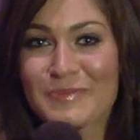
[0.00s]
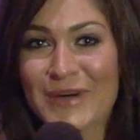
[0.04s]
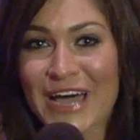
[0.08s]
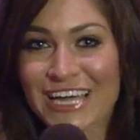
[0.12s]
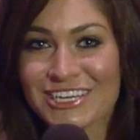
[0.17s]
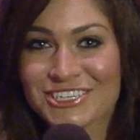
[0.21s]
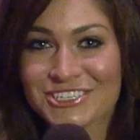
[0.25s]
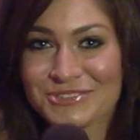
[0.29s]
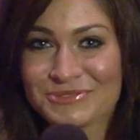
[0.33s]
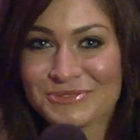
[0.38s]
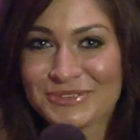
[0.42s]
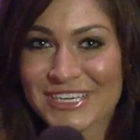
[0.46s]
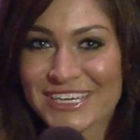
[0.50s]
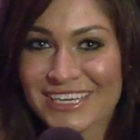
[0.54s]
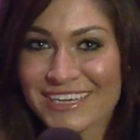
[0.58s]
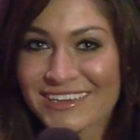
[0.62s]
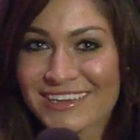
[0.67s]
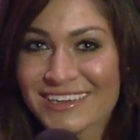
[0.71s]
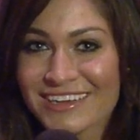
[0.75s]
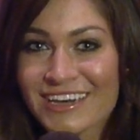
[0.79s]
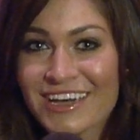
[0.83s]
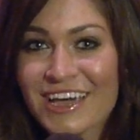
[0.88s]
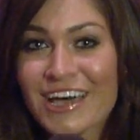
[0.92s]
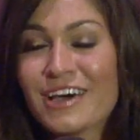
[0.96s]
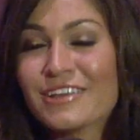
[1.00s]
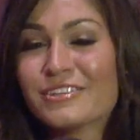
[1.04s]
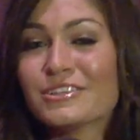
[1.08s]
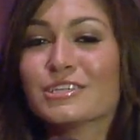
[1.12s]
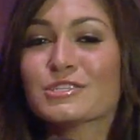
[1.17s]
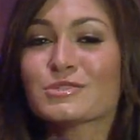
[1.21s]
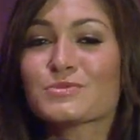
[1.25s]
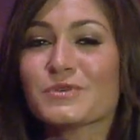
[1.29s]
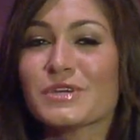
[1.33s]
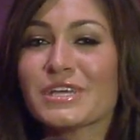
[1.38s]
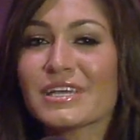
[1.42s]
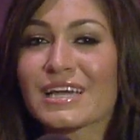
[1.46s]
Pageant Week.
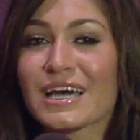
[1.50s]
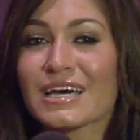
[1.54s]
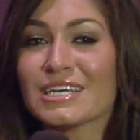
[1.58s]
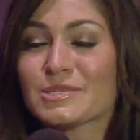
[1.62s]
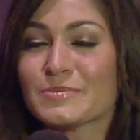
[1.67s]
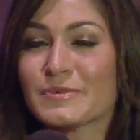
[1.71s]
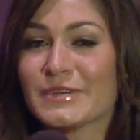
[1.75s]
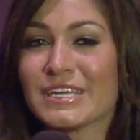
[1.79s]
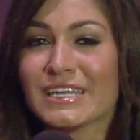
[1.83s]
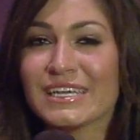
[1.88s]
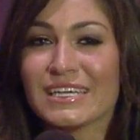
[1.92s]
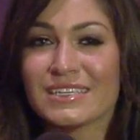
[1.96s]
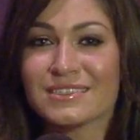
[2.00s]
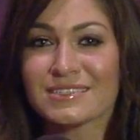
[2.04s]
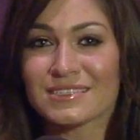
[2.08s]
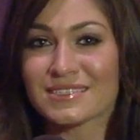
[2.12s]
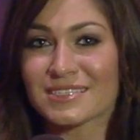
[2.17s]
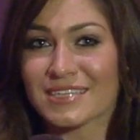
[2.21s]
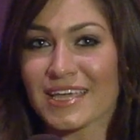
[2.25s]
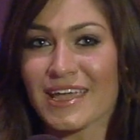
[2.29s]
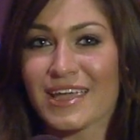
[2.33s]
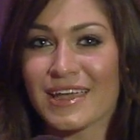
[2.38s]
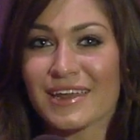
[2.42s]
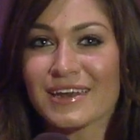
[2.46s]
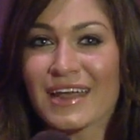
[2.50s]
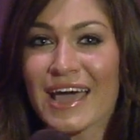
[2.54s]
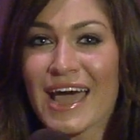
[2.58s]
This week has been insane,